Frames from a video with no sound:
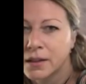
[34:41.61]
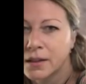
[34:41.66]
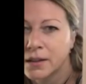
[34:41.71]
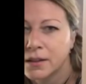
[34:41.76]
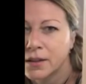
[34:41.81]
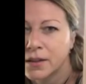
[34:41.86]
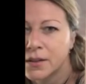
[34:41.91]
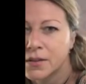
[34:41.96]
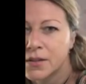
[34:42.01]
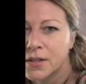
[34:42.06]

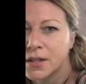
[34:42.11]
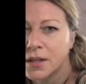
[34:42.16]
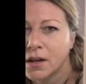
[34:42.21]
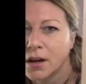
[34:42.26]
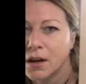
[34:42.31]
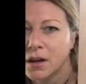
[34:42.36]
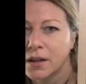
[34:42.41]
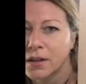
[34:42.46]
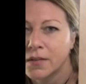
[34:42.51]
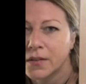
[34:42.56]
You can see
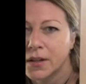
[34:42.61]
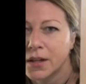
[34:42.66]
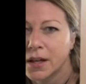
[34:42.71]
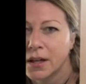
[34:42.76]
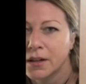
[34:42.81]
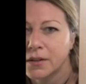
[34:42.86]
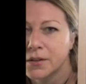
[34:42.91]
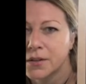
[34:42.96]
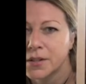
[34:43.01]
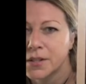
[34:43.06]
all of the
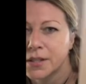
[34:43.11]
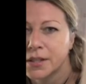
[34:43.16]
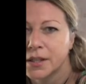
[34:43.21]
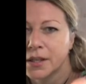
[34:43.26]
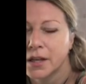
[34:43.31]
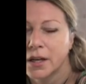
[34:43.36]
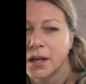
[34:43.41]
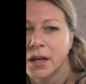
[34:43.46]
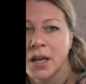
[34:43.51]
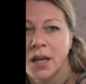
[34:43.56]
colors
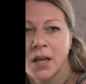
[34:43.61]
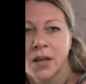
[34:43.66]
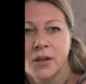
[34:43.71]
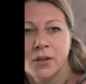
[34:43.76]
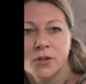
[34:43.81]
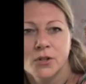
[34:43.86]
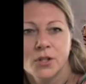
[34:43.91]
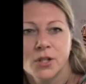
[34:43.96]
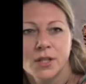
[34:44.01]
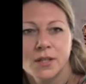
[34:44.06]
here.
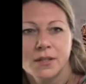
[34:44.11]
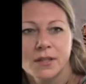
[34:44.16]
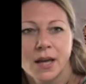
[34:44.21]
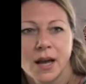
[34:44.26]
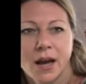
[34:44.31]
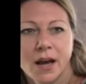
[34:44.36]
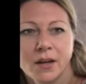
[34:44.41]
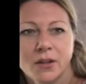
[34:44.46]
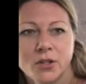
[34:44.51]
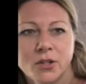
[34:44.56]
She's
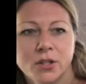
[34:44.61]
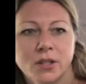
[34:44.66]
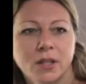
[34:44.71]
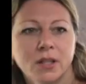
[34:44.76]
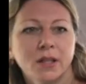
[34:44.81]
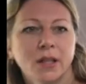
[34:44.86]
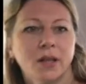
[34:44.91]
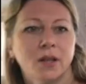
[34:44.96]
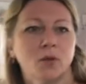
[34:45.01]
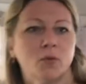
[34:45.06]

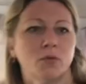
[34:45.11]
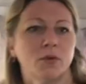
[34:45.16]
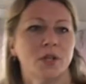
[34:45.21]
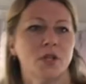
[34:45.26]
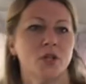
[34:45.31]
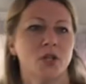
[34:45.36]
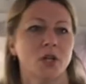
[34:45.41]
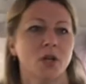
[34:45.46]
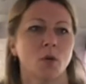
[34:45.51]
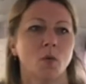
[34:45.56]
actually like
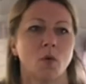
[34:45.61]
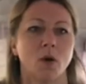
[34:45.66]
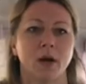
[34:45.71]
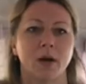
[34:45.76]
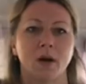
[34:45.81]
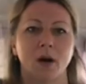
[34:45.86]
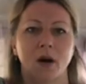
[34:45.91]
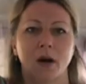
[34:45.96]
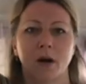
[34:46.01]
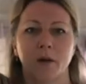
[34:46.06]
reaching
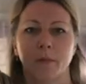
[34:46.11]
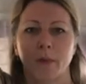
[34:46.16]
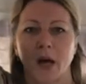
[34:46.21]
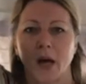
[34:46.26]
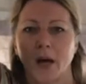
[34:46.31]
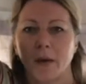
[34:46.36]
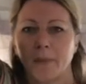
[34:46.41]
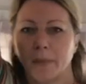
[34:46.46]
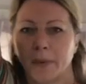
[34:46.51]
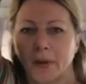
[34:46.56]
one arm
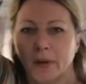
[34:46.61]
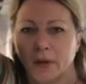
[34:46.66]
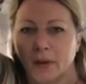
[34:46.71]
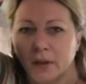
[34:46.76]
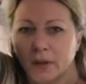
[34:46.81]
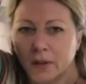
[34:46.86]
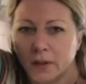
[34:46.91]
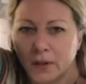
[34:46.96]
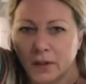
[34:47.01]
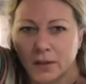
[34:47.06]
up,
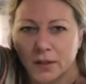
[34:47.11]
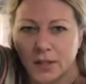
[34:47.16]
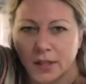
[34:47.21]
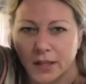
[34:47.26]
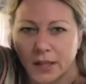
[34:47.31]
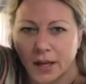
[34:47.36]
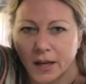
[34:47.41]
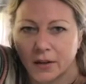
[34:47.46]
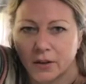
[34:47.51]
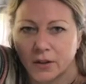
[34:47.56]
to
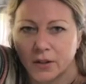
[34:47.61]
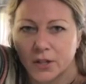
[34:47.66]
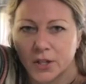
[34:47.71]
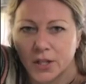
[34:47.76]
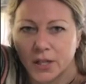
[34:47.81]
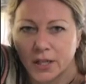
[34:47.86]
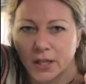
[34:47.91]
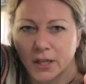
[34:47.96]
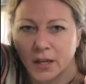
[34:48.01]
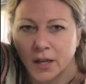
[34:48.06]
the
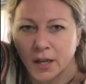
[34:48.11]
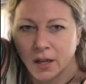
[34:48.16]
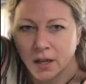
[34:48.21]
energy.